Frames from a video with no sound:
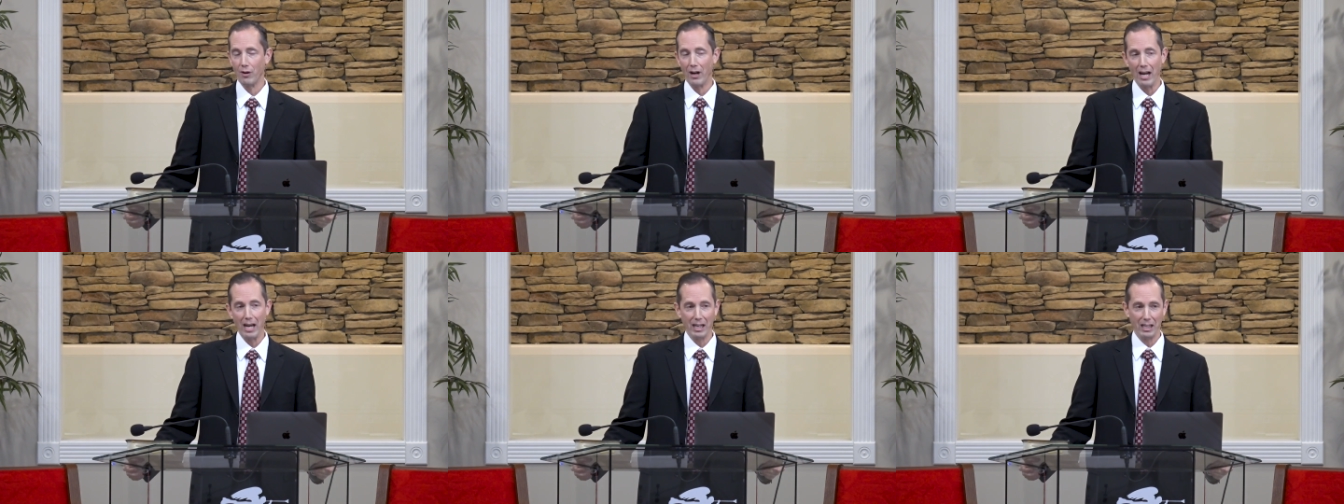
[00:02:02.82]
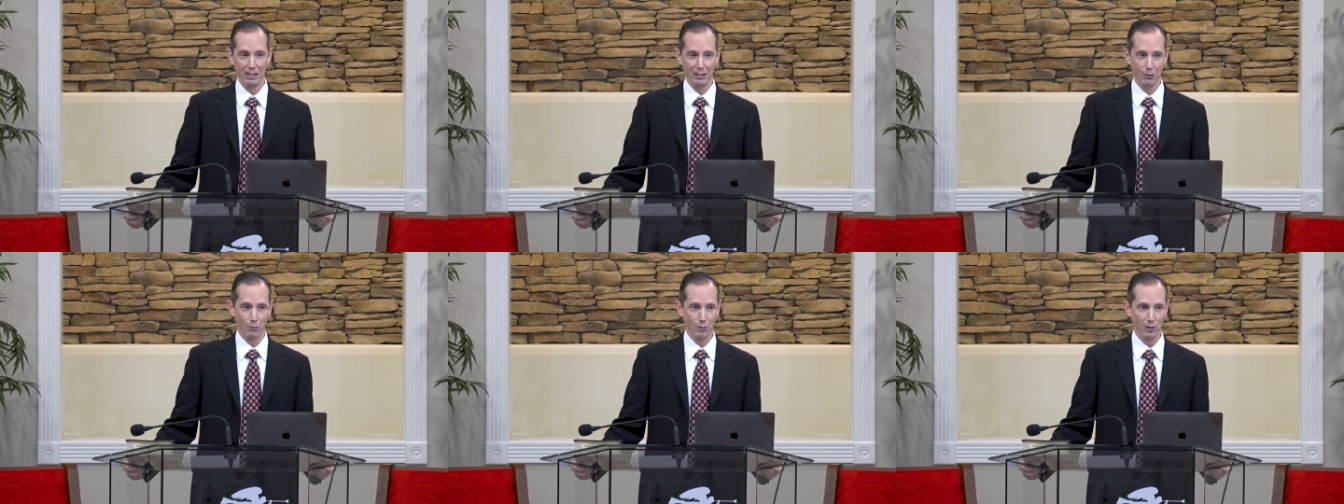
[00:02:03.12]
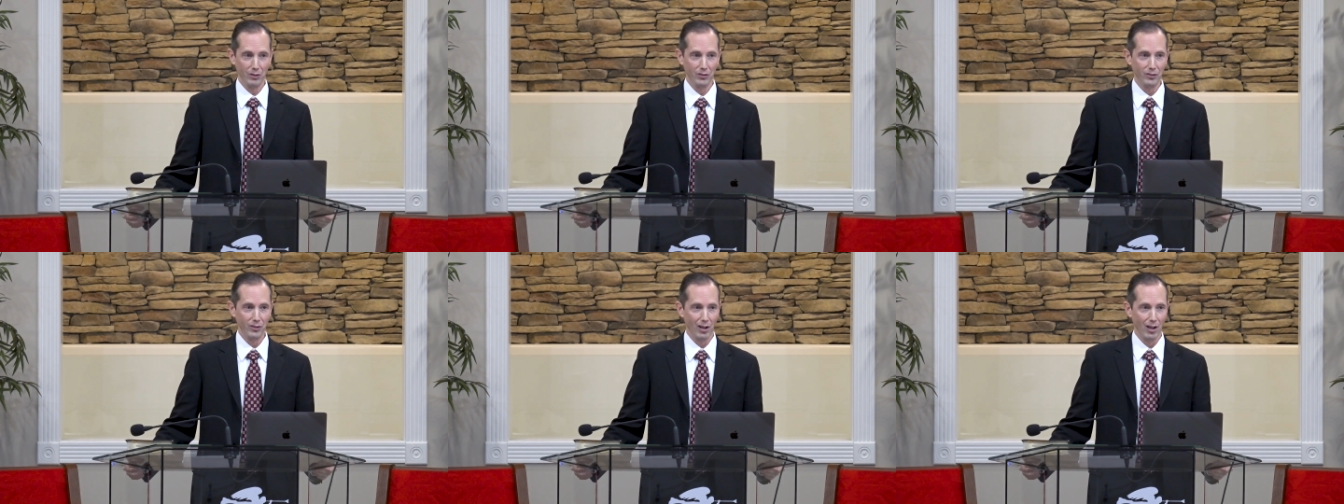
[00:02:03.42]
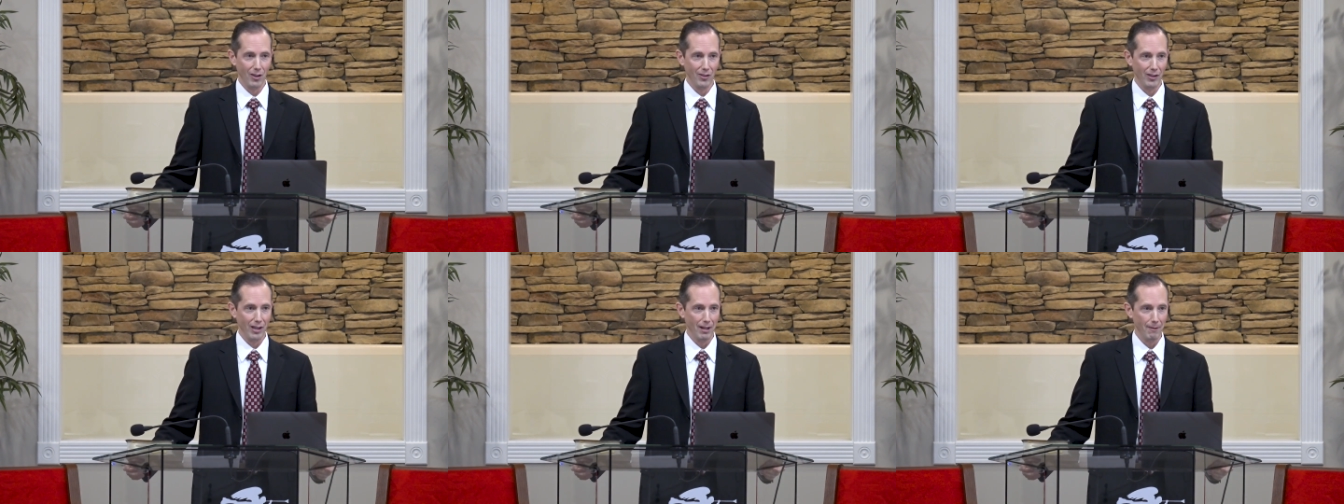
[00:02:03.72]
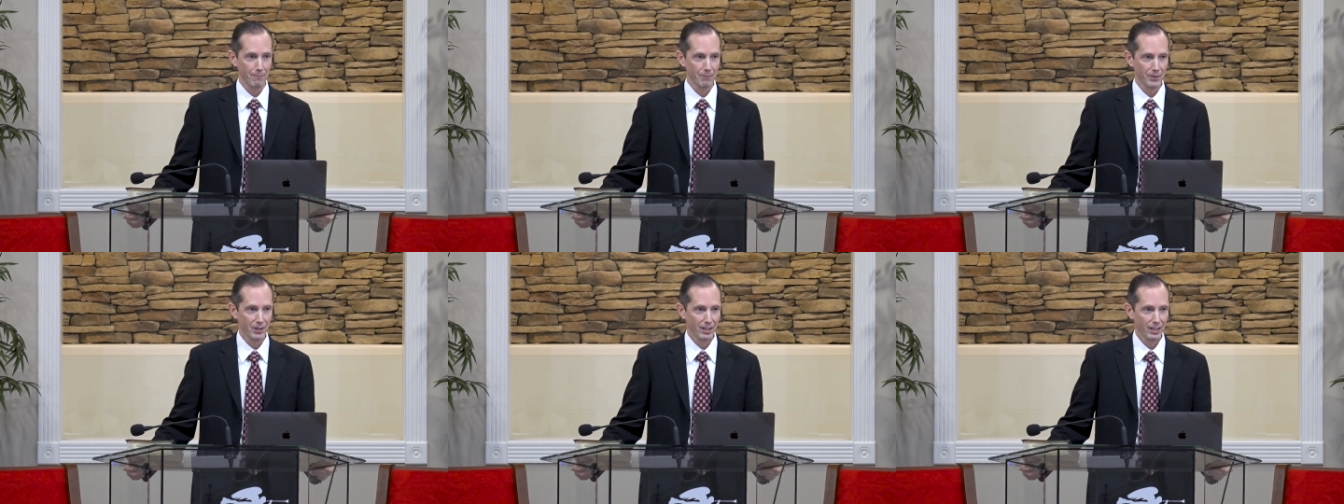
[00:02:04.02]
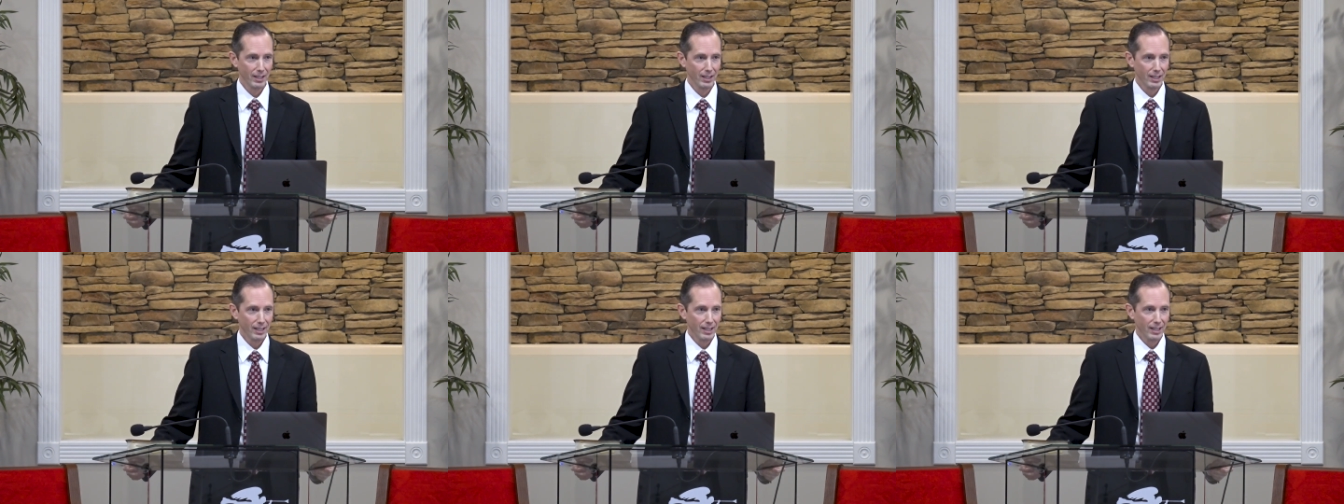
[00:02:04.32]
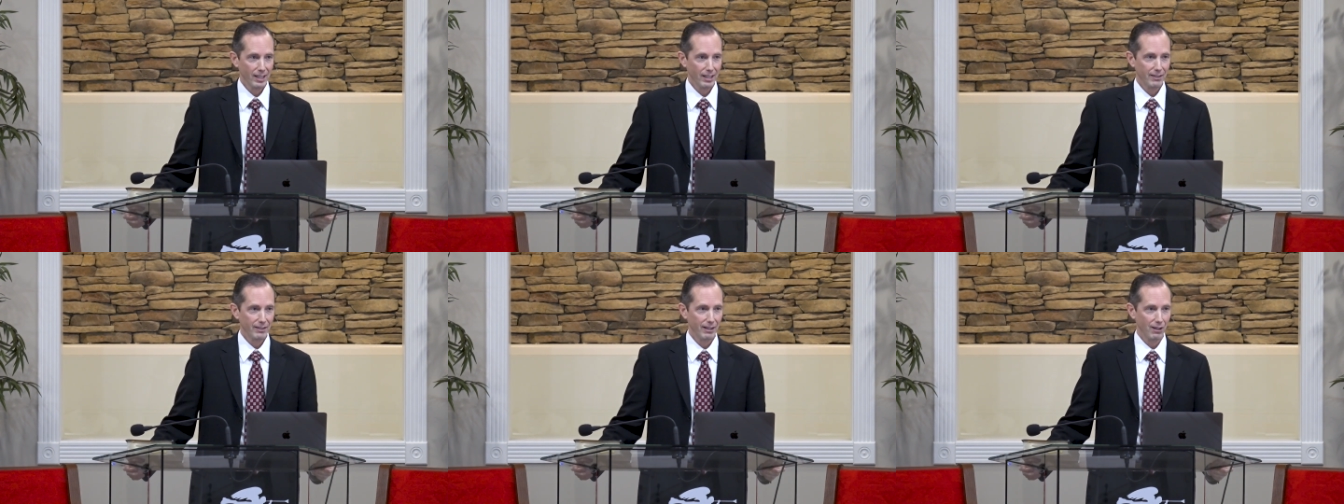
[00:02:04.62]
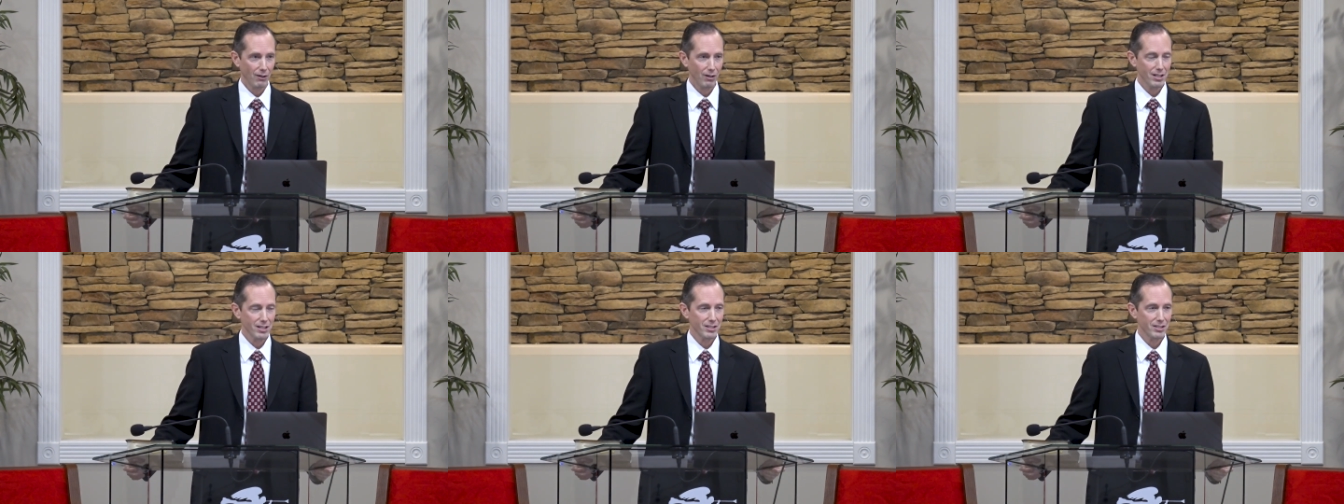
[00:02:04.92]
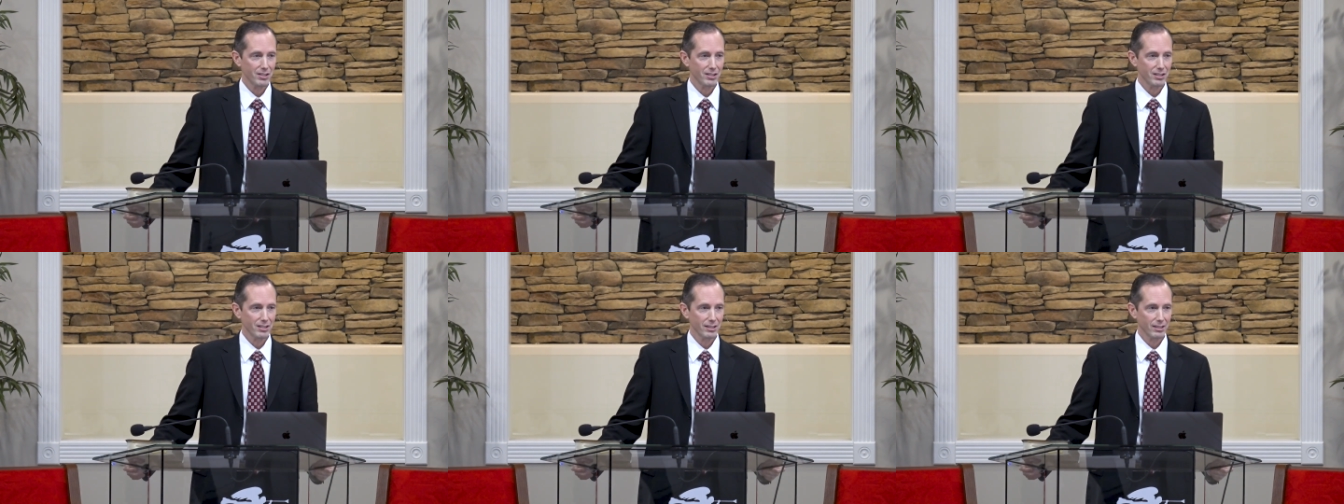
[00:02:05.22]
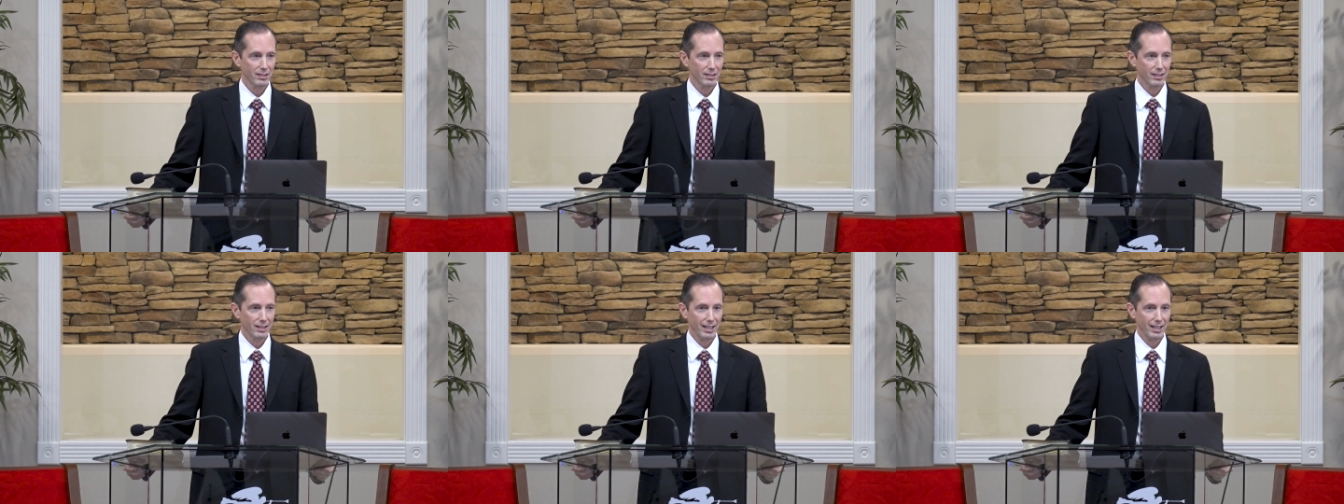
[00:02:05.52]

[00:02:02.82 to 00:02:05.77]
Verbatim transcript: dragon, and we saw that there is